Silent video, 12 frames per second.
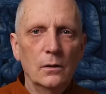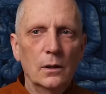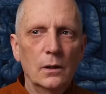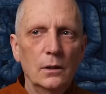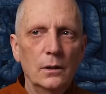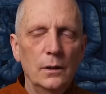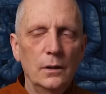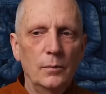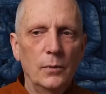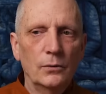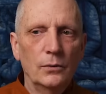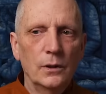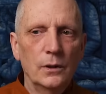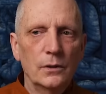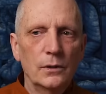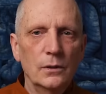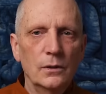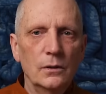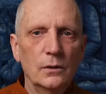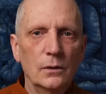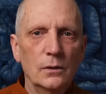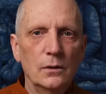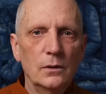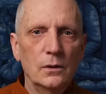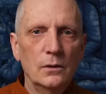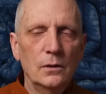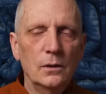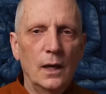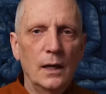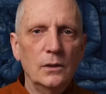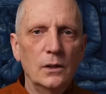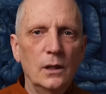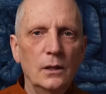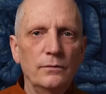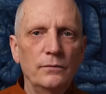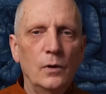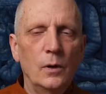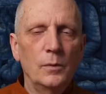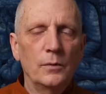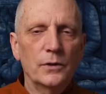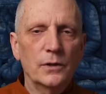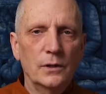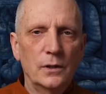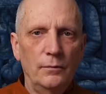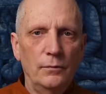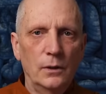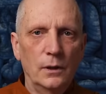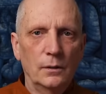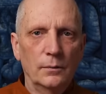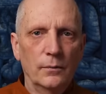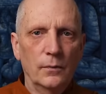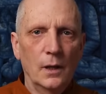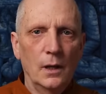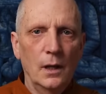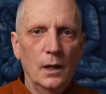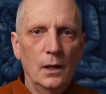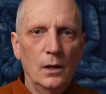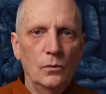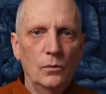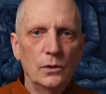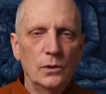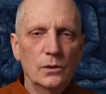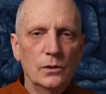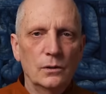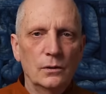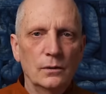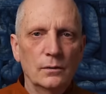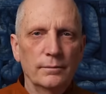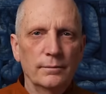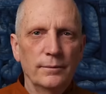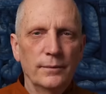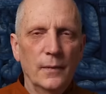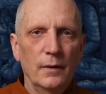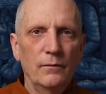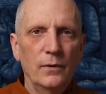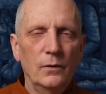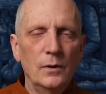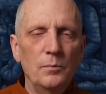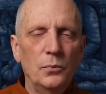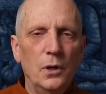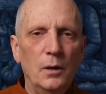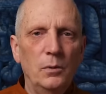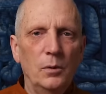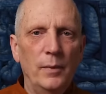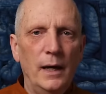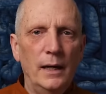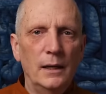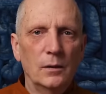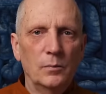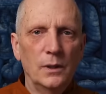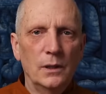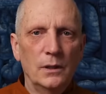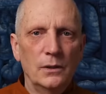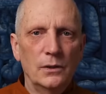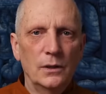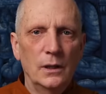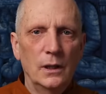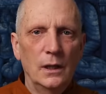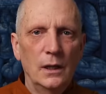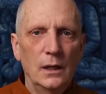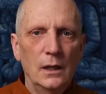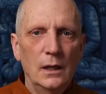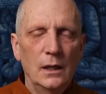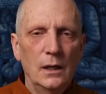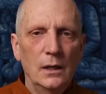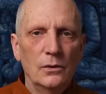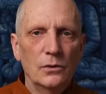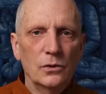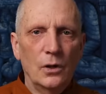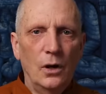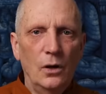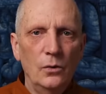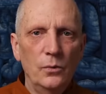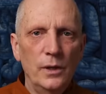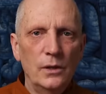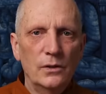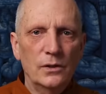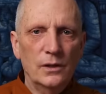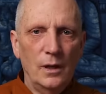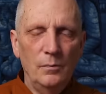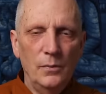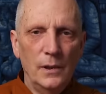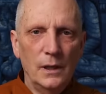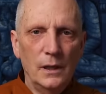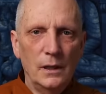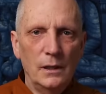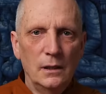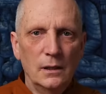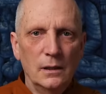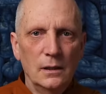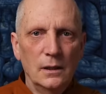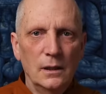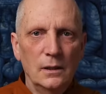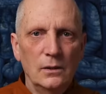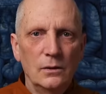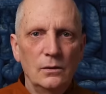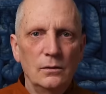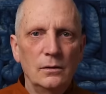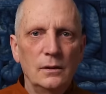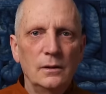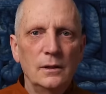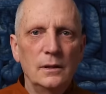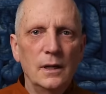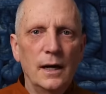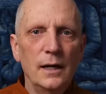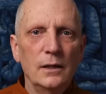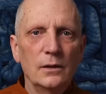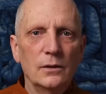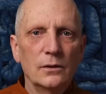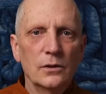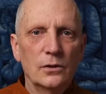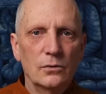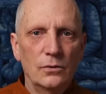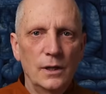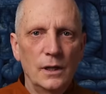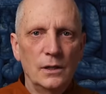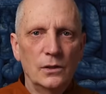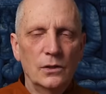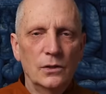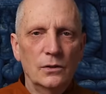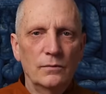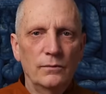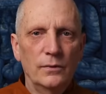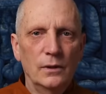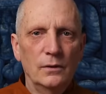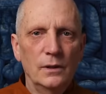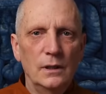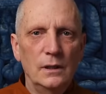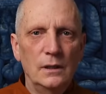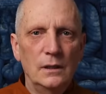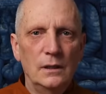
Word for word: clear about this. This it's just that's another form of suffering, which is very problematic because there's always somebody in dire straits, very